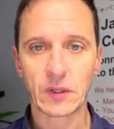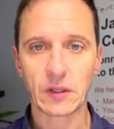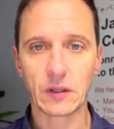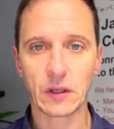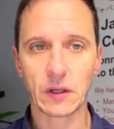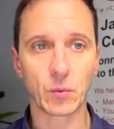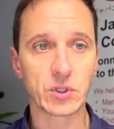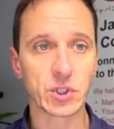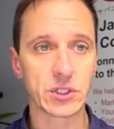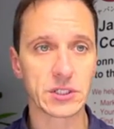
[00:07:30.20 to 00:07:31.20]

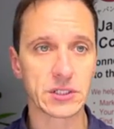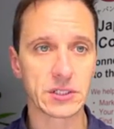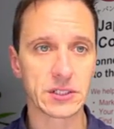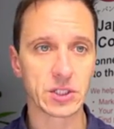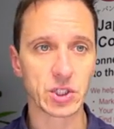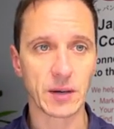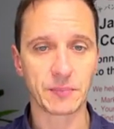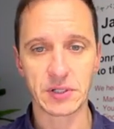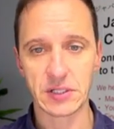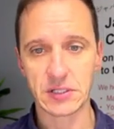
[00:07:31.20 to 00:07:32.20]
Which is in
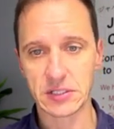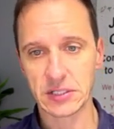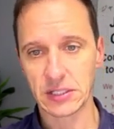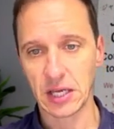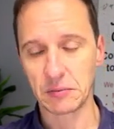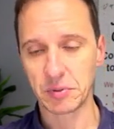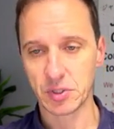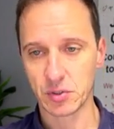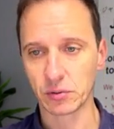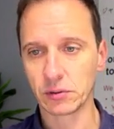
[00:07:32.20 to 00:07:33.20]
Japanese
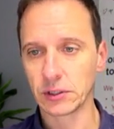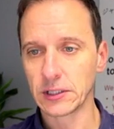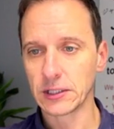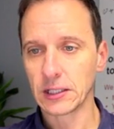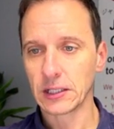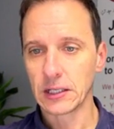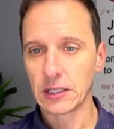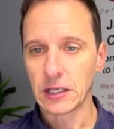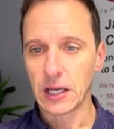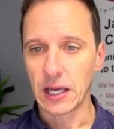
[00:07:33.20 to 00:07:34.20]
enpitsu.
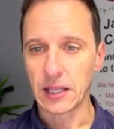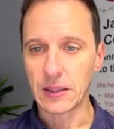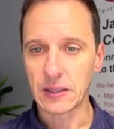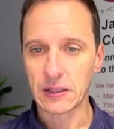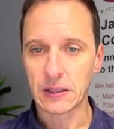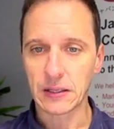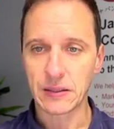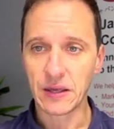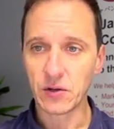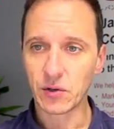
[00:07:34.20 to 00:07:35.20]
And
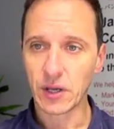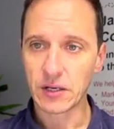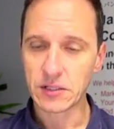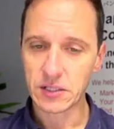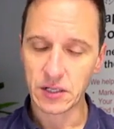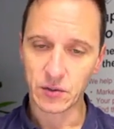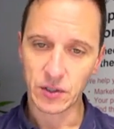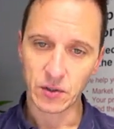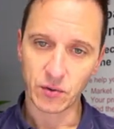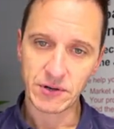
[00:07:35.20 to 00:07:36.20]
then you can decide, you
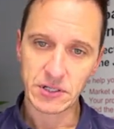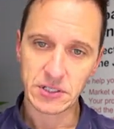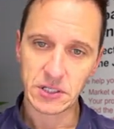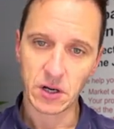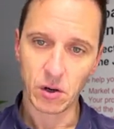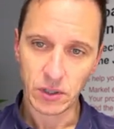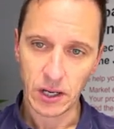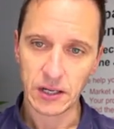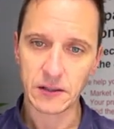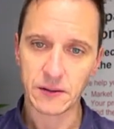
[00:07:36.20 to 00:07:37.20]
can already see,
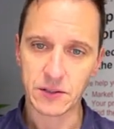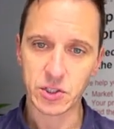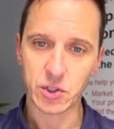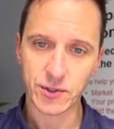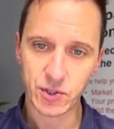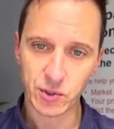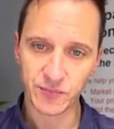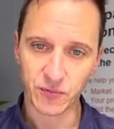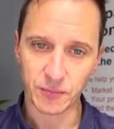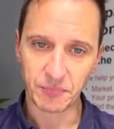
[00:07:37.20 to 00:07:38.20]
okay, the search term
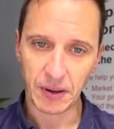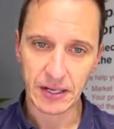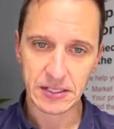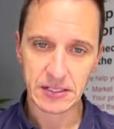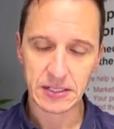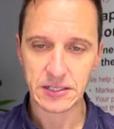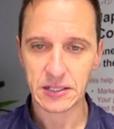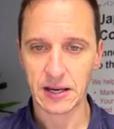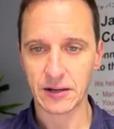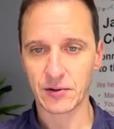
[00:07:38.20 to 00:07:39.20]
for pen is
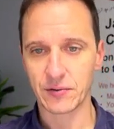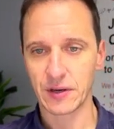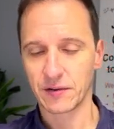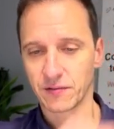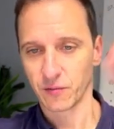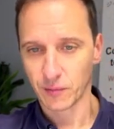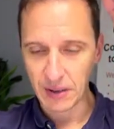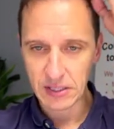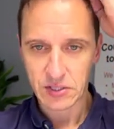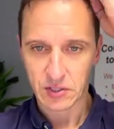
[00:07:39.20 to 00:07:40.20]
higher than for
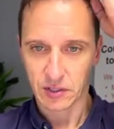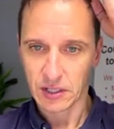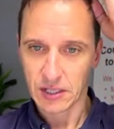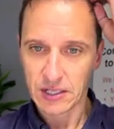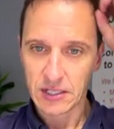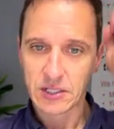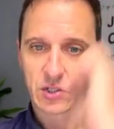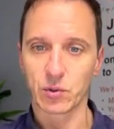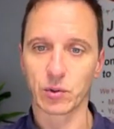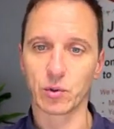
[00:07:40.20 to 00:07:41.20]
pencil.
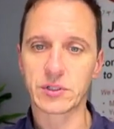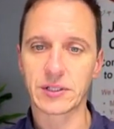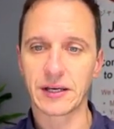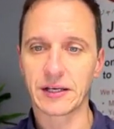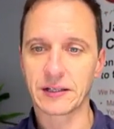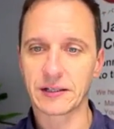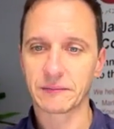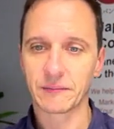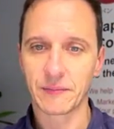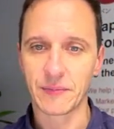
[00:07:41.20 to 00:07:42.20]
So it looks like
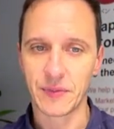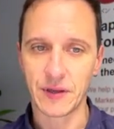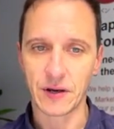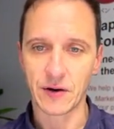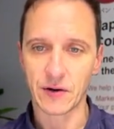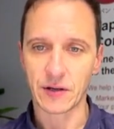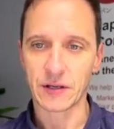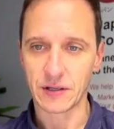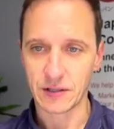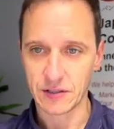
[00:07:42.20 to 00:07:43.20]
there
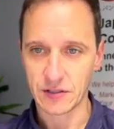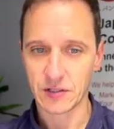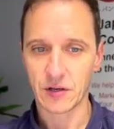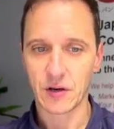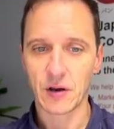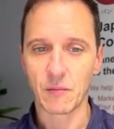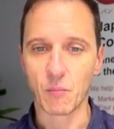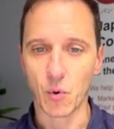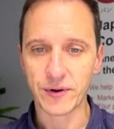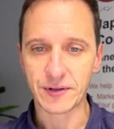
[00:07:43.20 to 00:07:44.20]
is
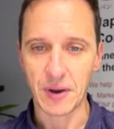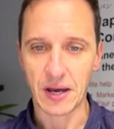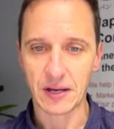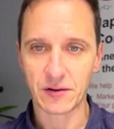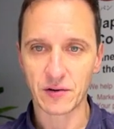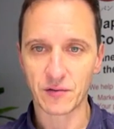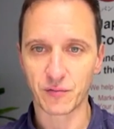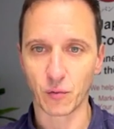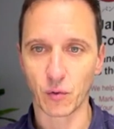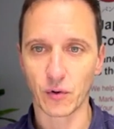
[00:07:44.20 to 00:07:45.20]
more demand
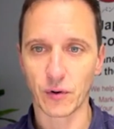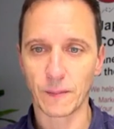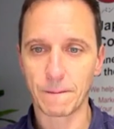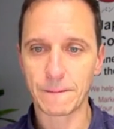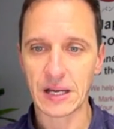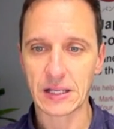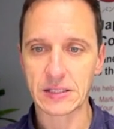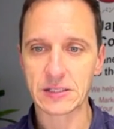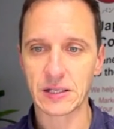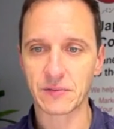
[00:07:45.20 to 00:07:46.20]
for
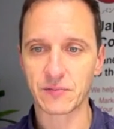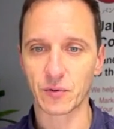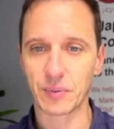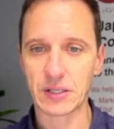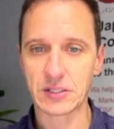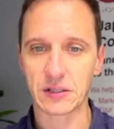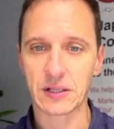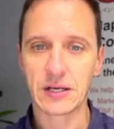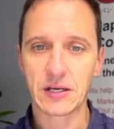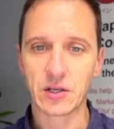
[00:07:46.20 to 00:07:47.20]
pens than for pencil.
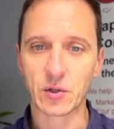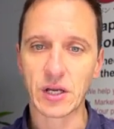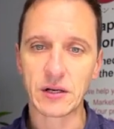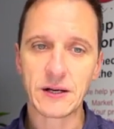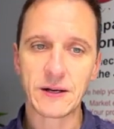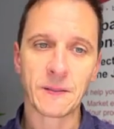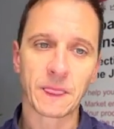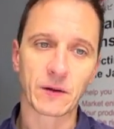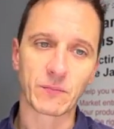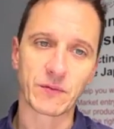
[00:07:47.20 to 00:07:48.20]
You can,
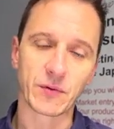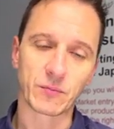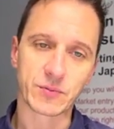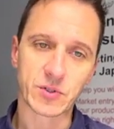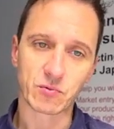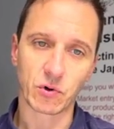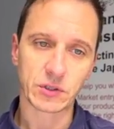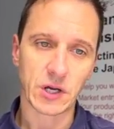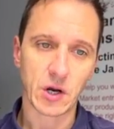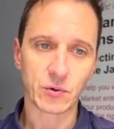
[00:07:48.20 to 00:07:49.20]
if you scroll
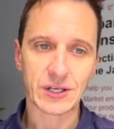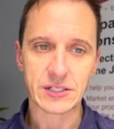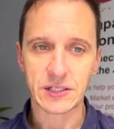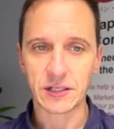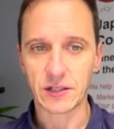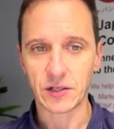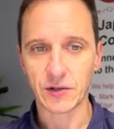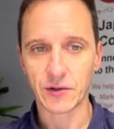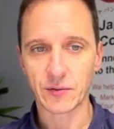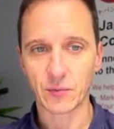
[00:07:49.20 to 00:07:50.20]
down, you can see it
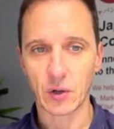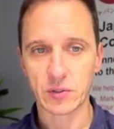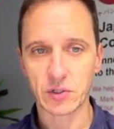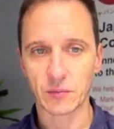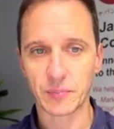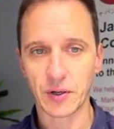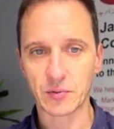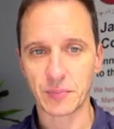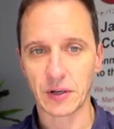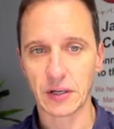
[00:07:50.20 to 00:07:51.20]
here, how it's compared
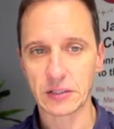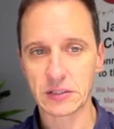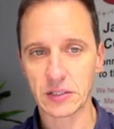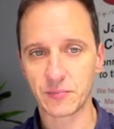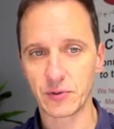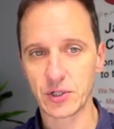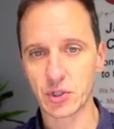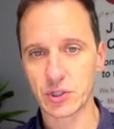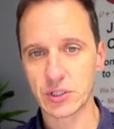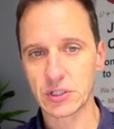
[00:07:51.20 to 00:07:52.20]
by
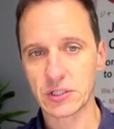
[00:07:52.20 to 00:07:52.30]
subregions,